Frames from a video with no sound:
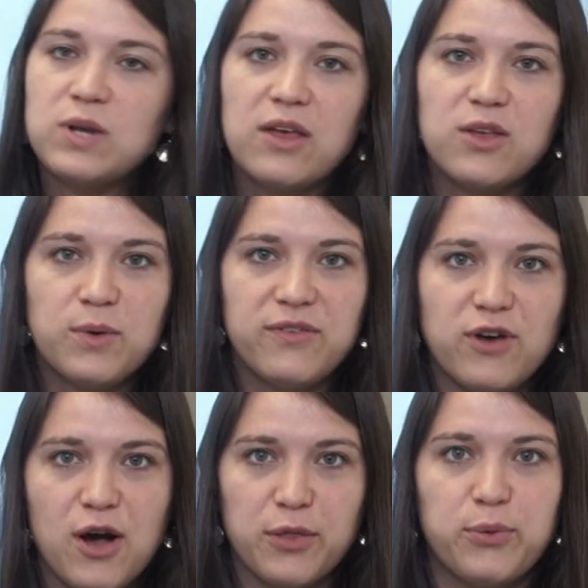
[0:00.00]
now that we've
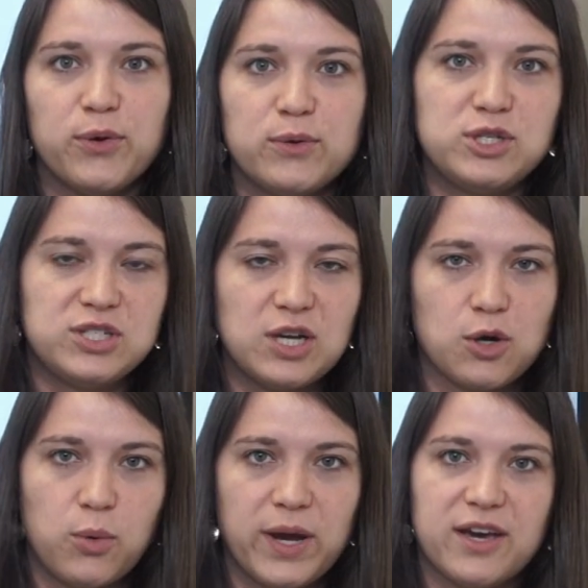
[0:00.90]
gone through just a
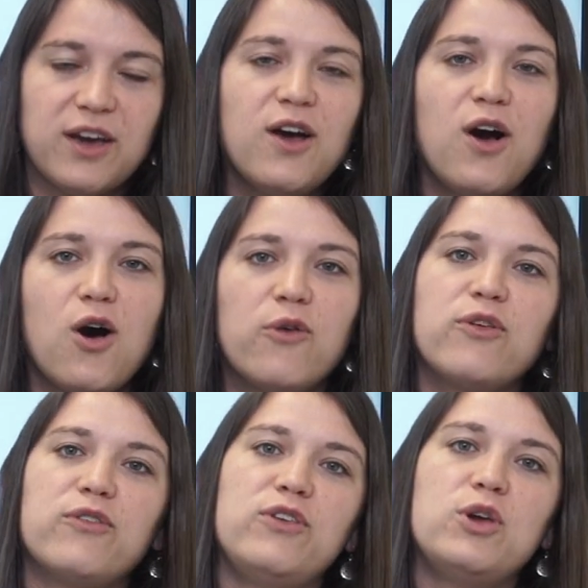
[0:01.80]
quick
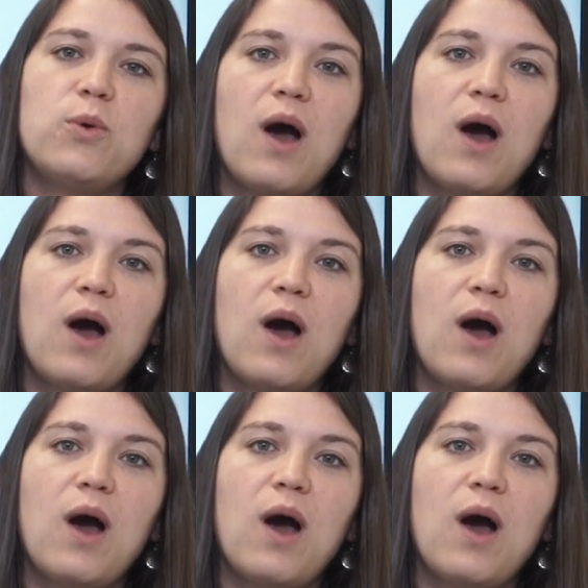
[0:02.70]
overview